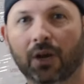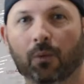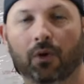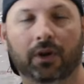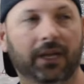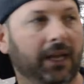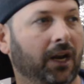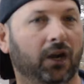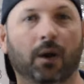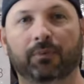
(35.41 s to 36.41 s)
We're gonna hit
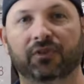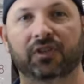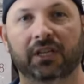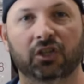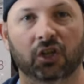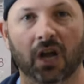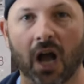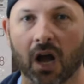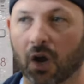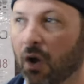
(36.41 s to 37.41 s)
a couple of cities,
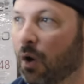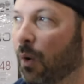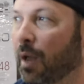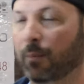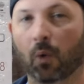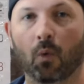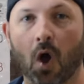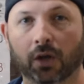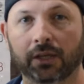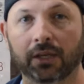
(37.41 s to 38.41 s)
Chicago and
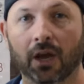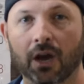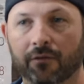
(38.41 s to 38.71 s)
Milwaukee,